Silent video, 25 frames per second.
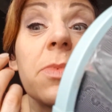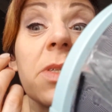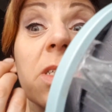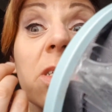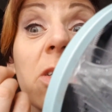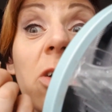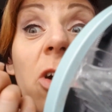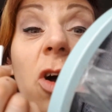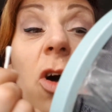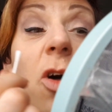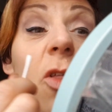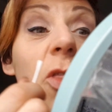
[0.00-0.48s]

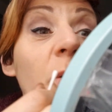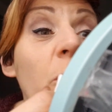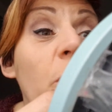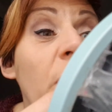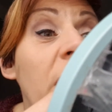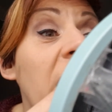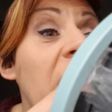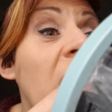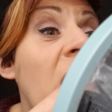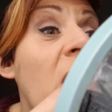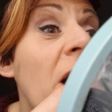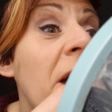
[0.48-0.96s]
mascara on the
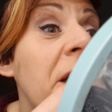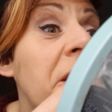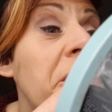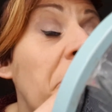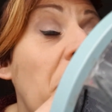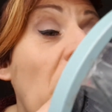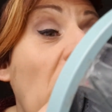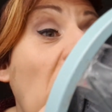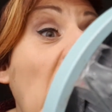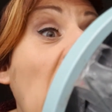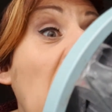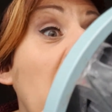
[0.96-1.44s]
wet line.
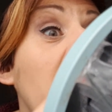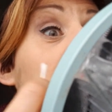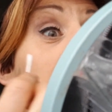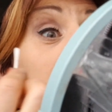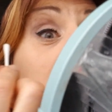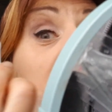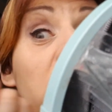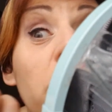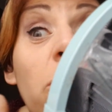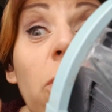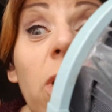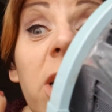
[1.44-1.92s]

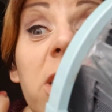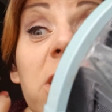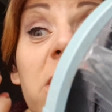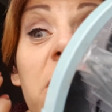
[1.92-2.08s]
So all I